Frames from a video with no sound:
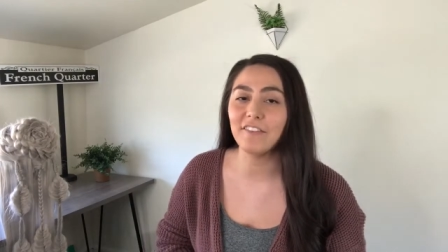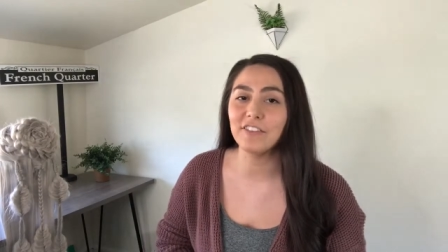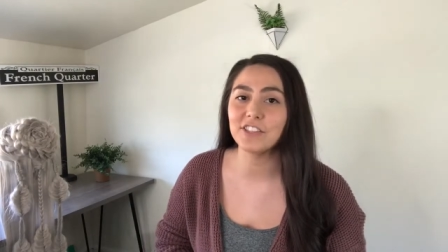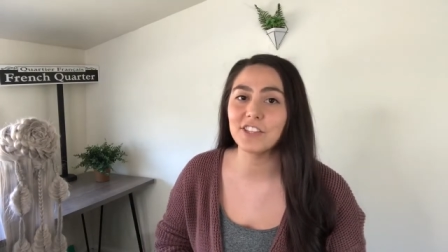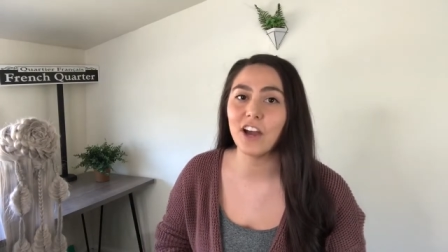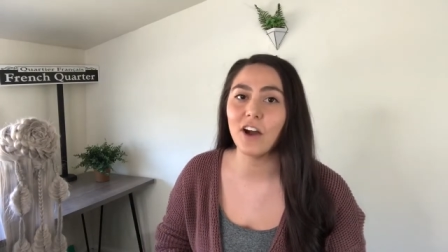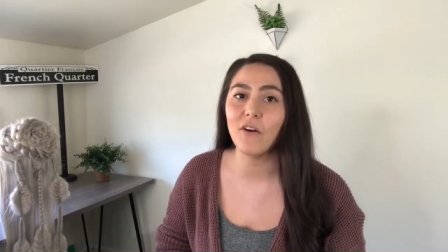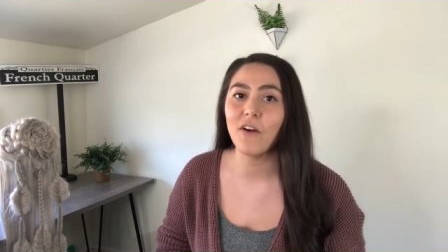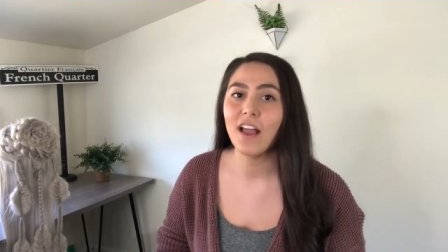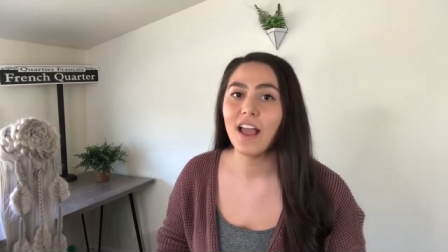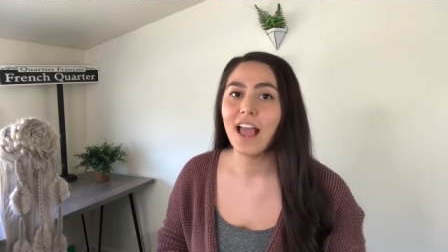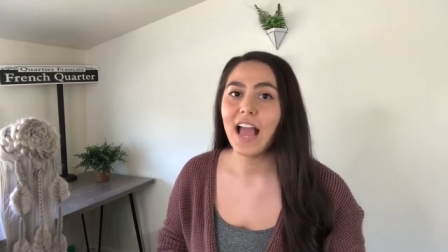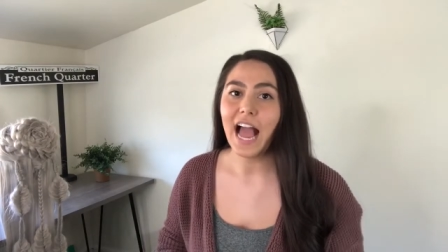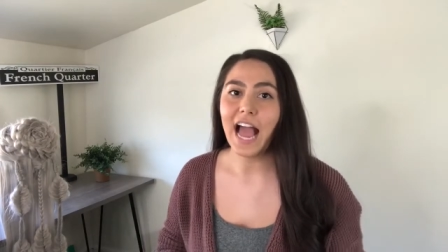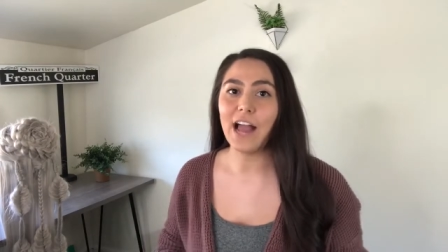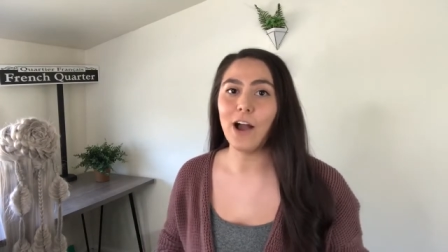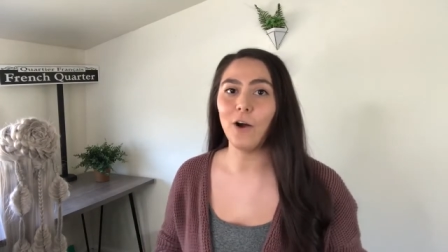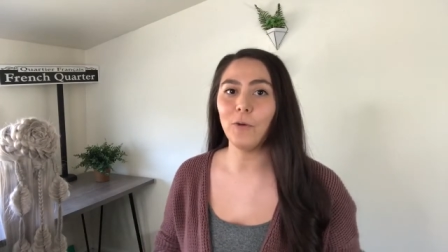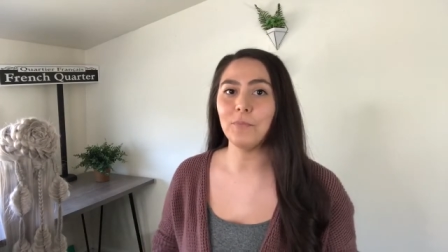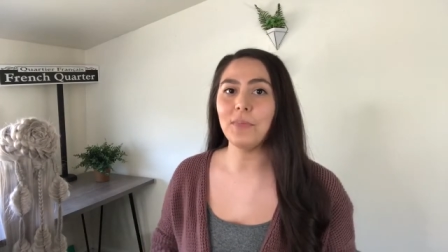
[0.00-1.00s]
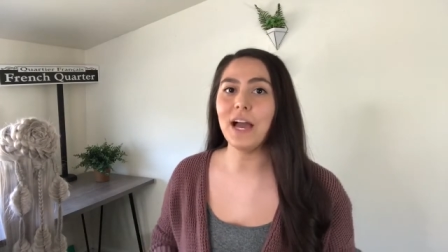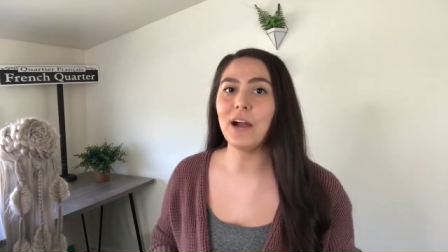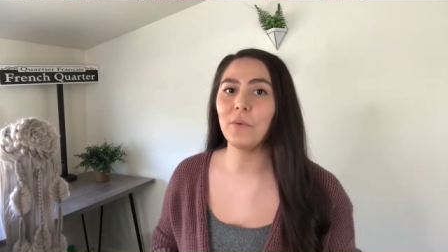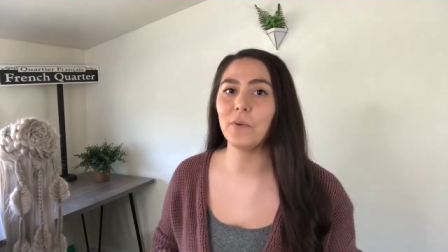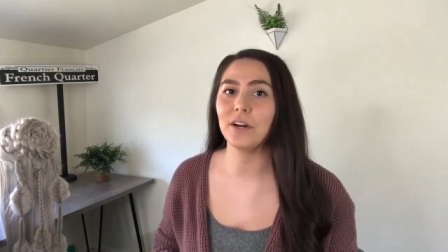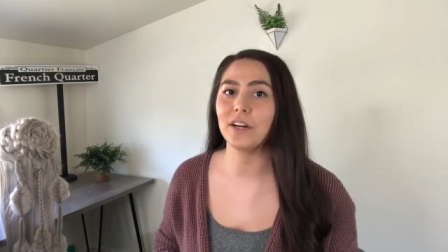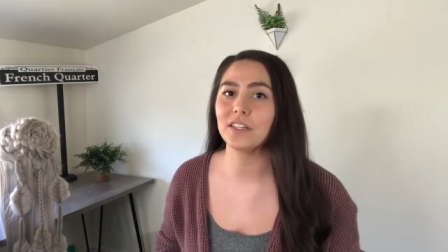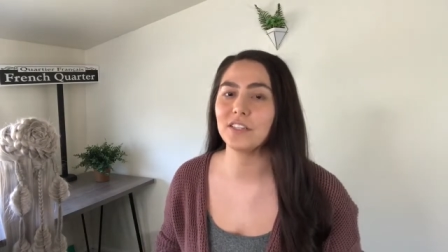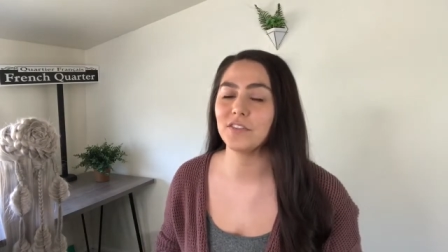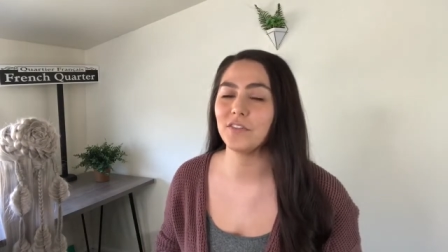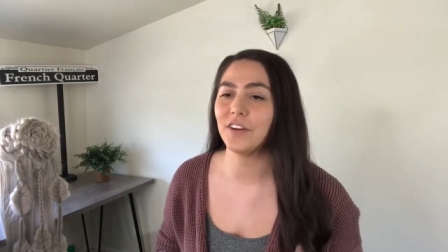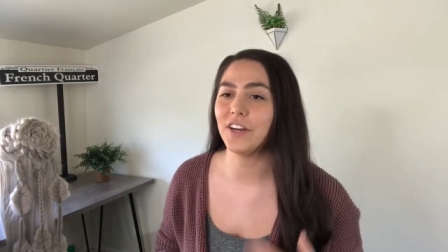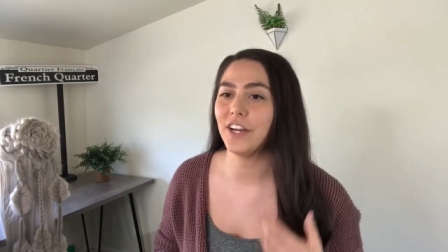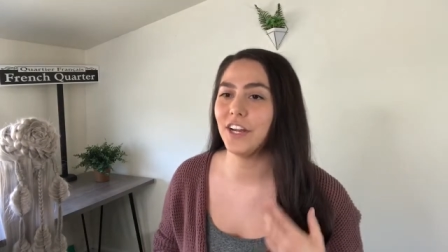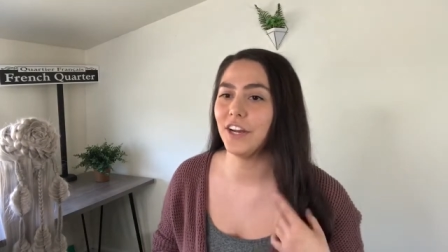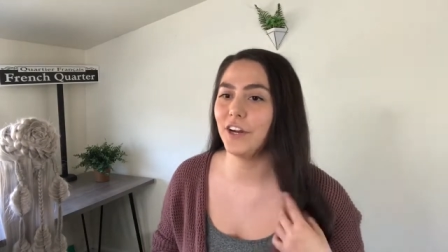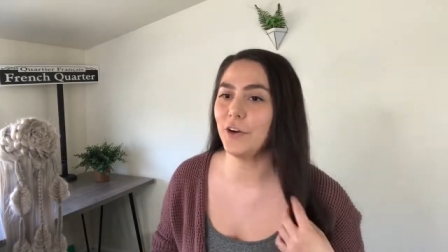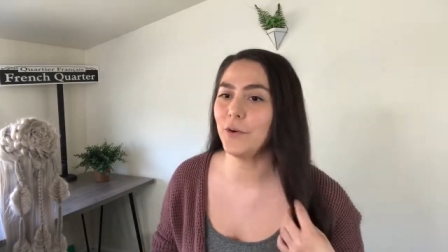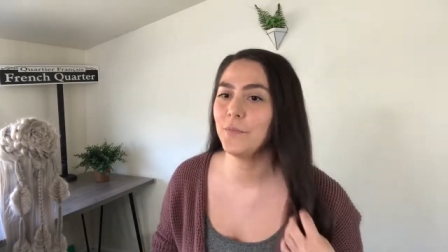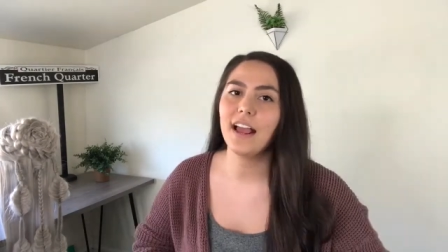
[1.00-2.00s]
so I hope that works for
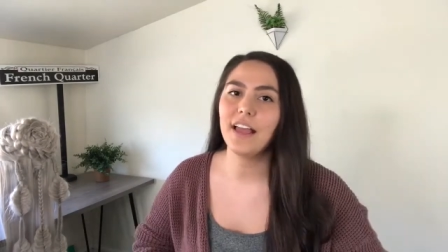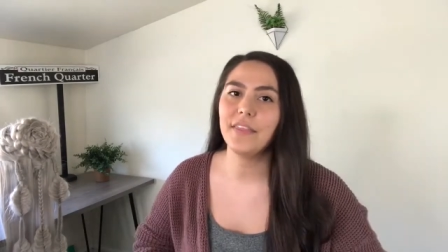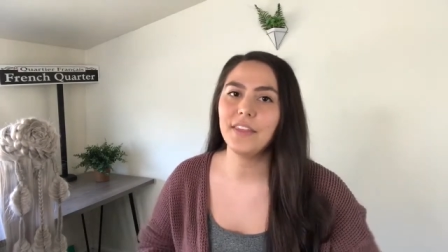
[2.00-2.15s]
you. And